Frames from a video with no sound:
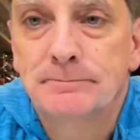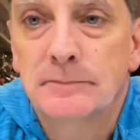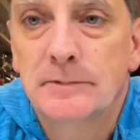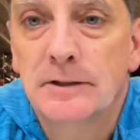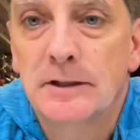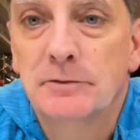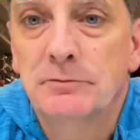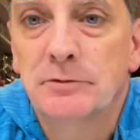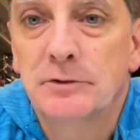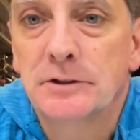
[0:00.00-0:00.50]

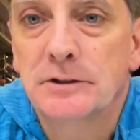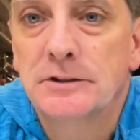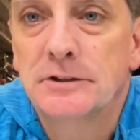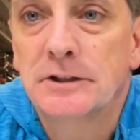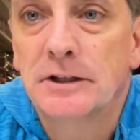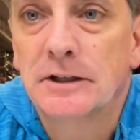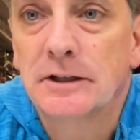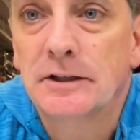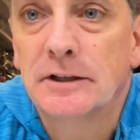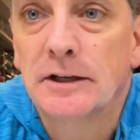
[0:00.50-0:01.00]
definitely
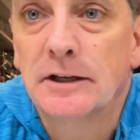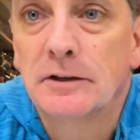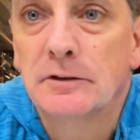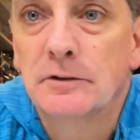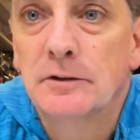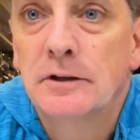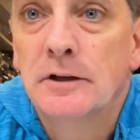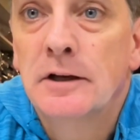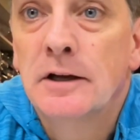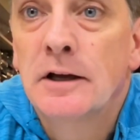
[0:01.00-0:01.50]
check it out.
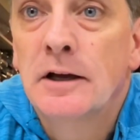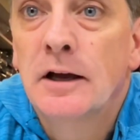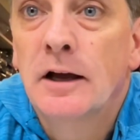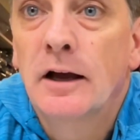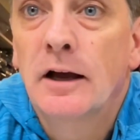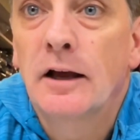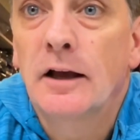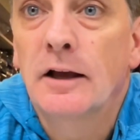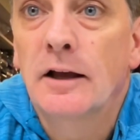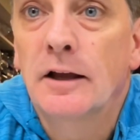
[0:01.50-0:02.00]

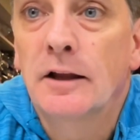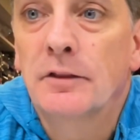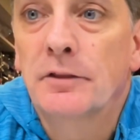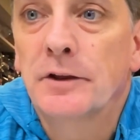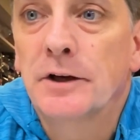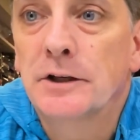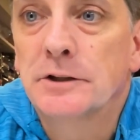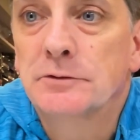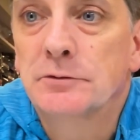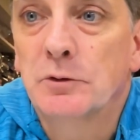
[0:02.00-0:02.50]
And
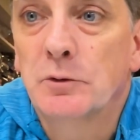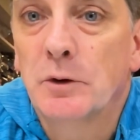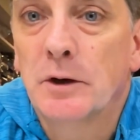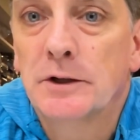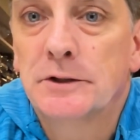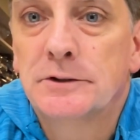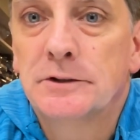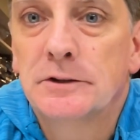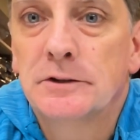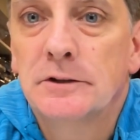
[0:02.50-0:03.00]
thanks for
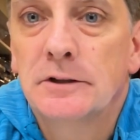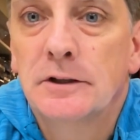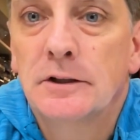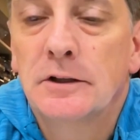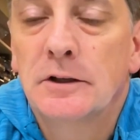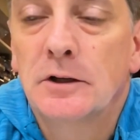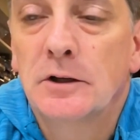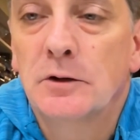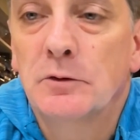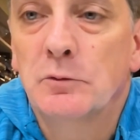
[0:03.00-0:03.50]
watching.
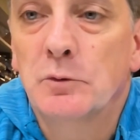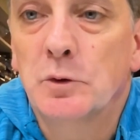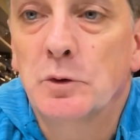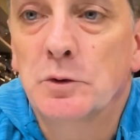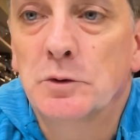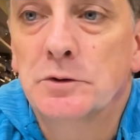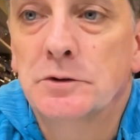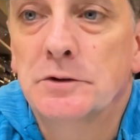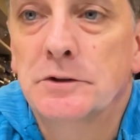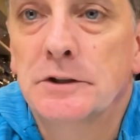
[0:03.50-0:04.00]

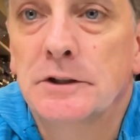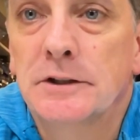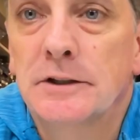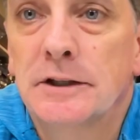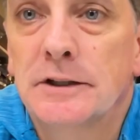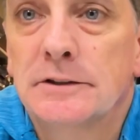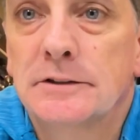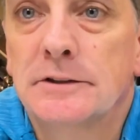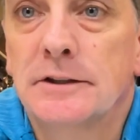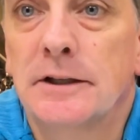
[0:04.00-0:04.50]
We'll see you
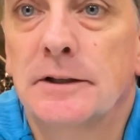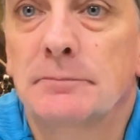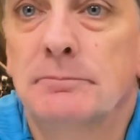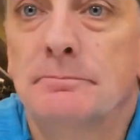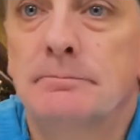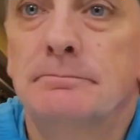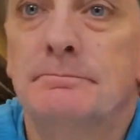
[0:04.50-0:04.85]
next time.